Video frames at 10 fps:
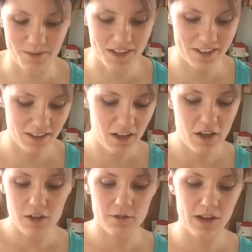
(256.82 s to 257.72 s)
week,
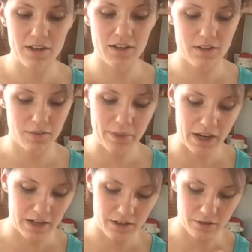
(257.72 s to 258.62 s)
so I didn't need to
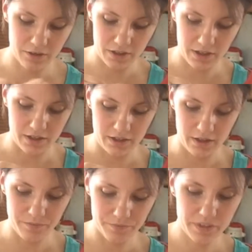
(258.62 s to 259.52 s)
buy it or cut it up.